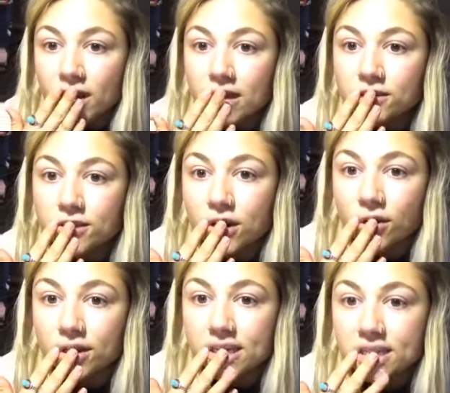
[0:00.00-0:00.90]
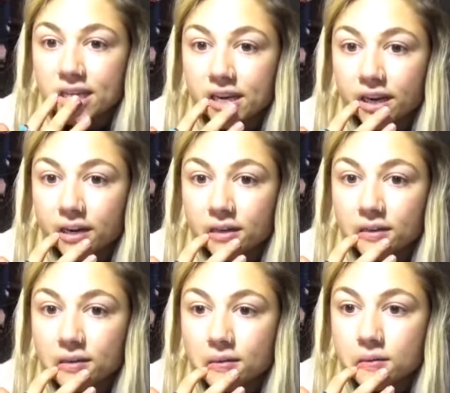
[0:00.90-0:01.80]
So let's see here.
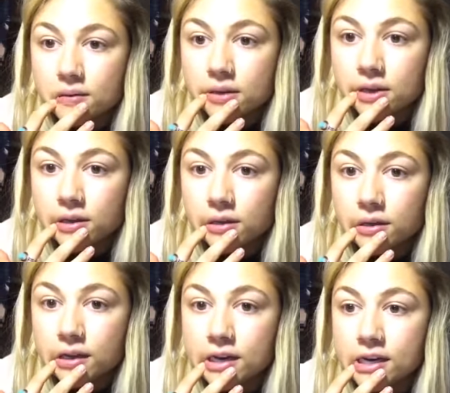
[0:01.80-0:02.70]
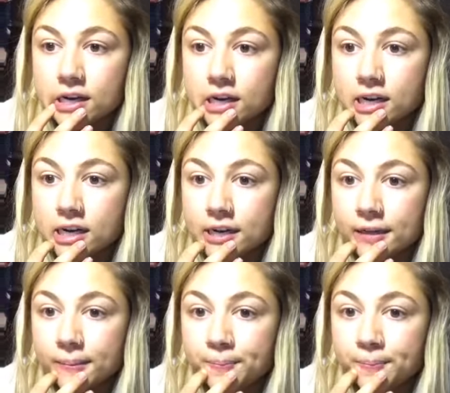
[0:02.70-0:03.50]
A